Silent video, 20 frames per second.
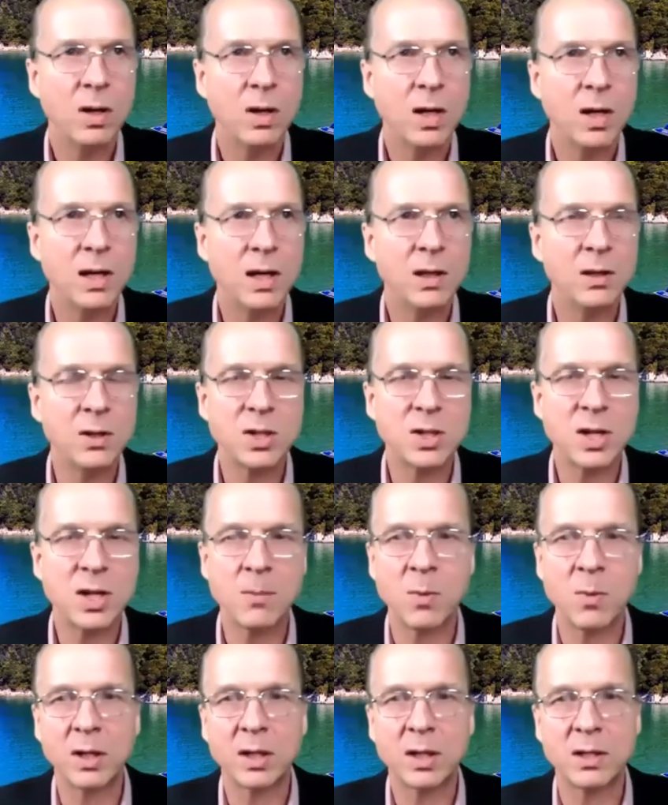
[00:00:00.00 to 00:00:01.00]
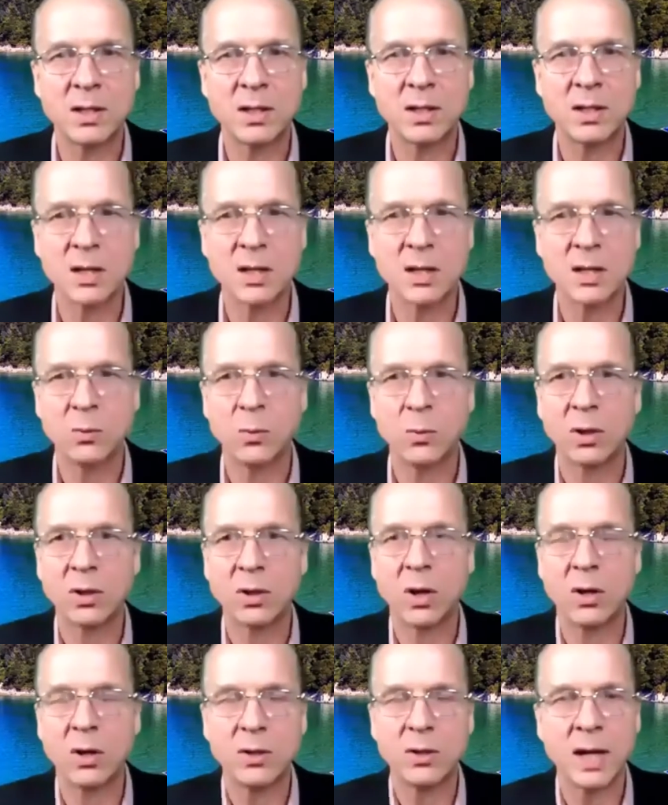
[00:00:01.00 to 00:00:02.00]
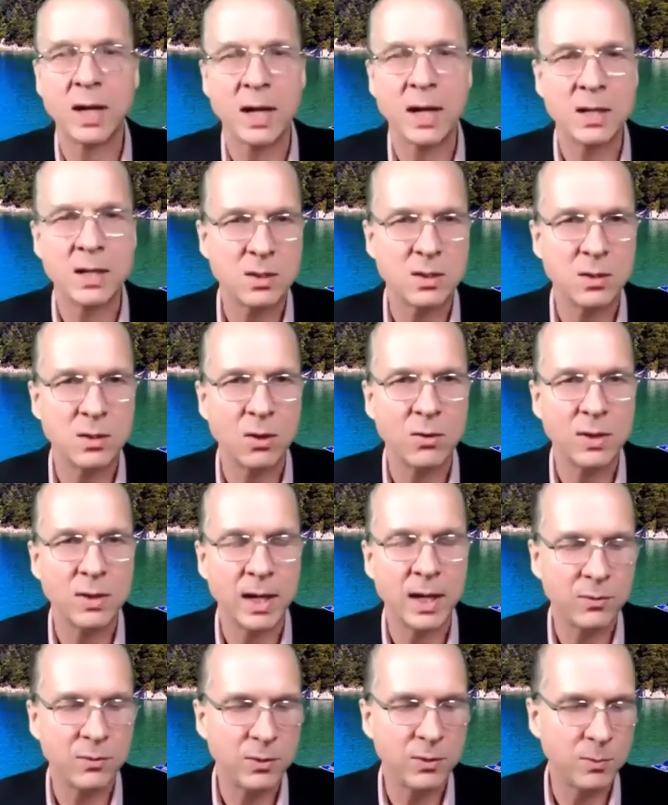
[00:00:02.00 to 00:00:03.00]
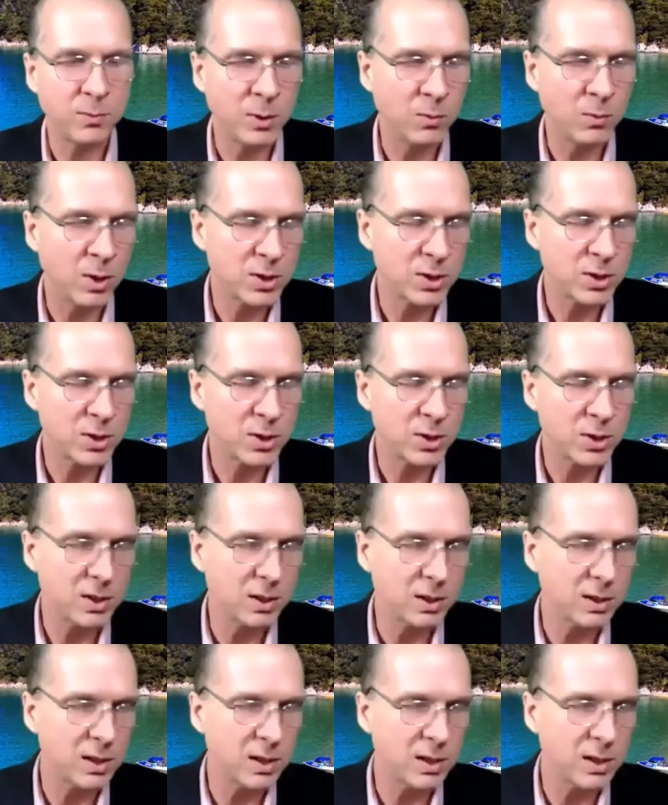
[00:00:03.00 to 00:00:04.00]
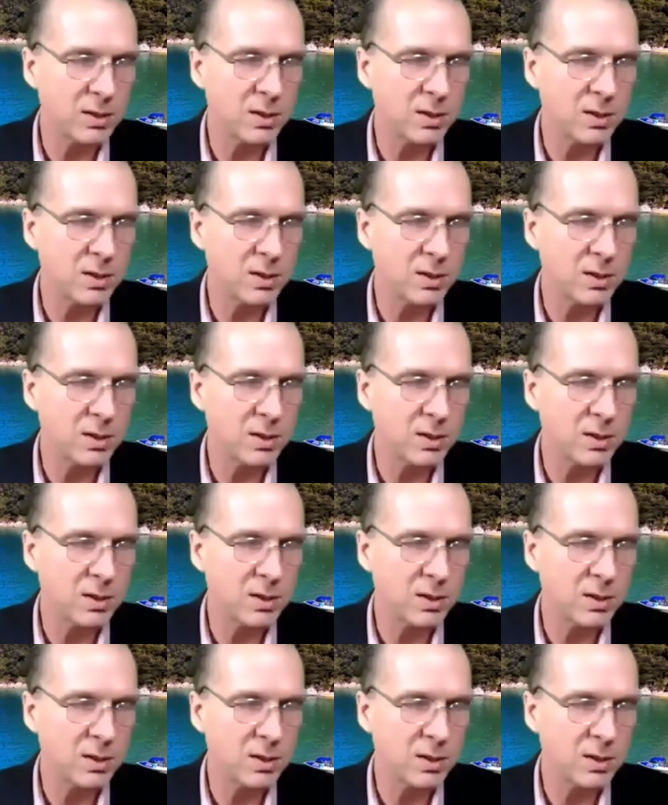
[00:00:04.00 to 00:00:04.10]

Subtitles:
The job market doesn't work. All you guys know that if you've been watching this.